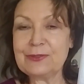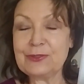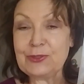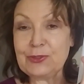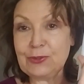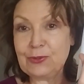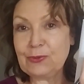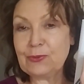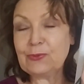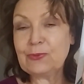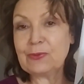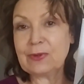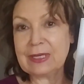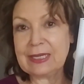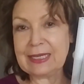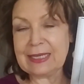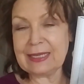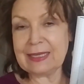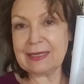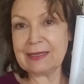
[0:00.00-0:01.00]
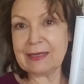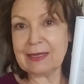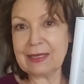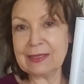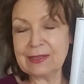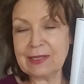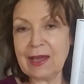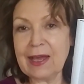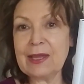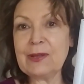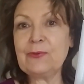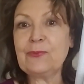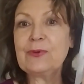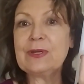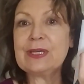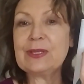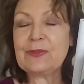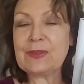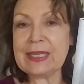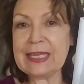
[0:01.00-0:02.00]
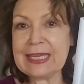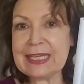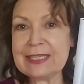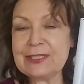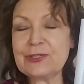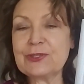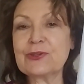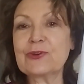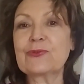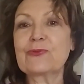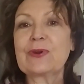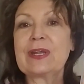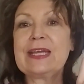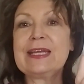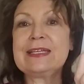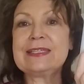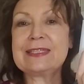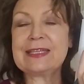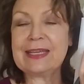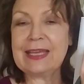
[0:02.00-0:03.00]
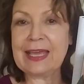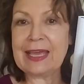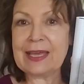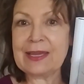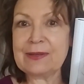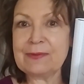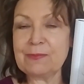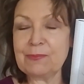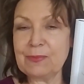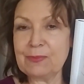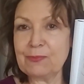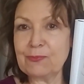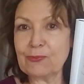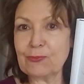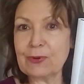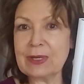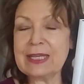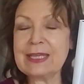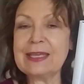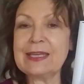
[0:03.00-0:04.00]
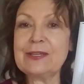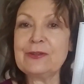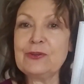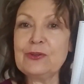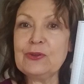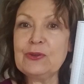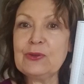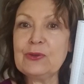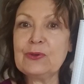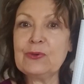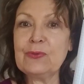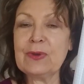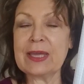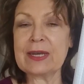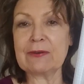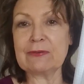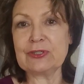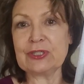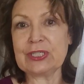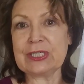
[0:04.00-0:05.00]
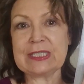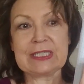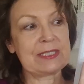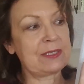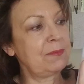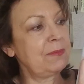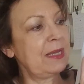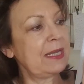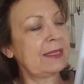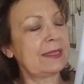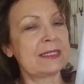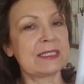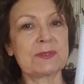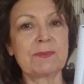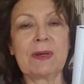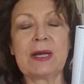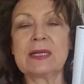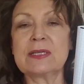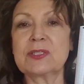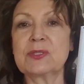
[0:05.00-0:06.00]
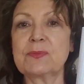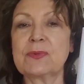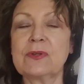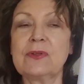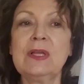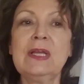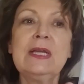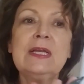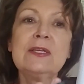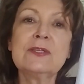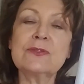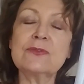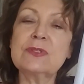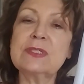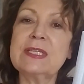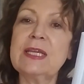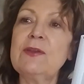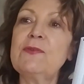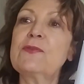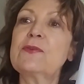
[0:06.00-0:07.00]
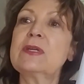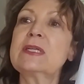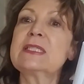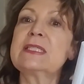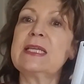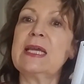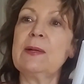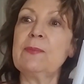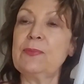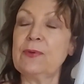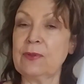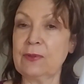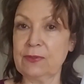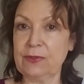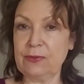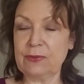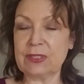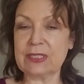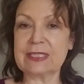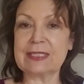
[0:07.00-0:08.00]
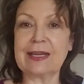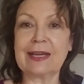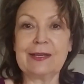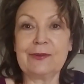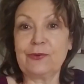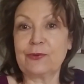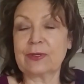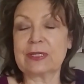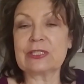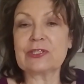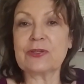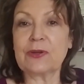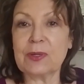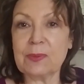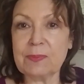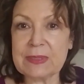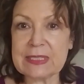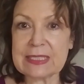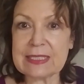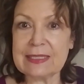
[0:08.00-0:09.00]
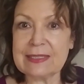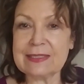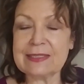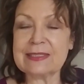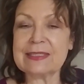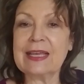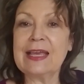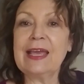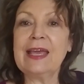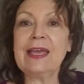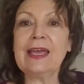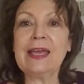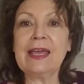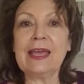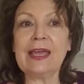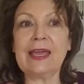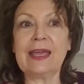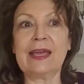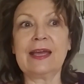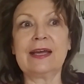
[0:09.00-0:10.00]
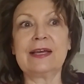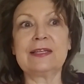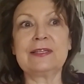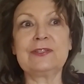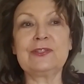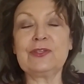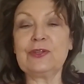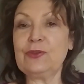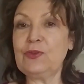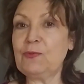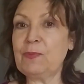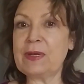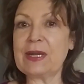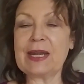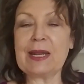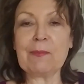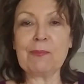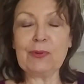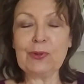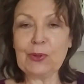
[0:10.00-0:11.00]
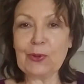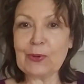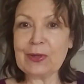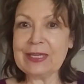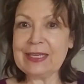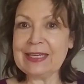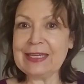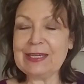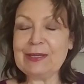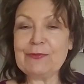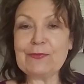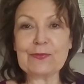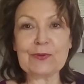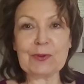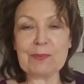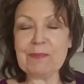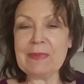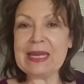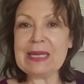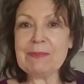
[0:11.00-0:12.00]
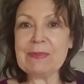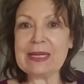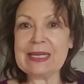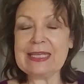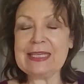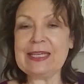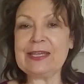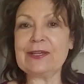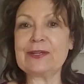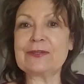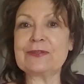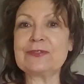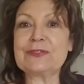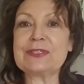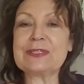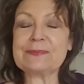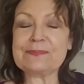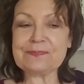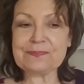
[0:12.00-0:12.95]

to align with, integrate, and bring in new energy to make this possible. So say, for example, you decide you're going to start a business and you've been an employee for many, many years.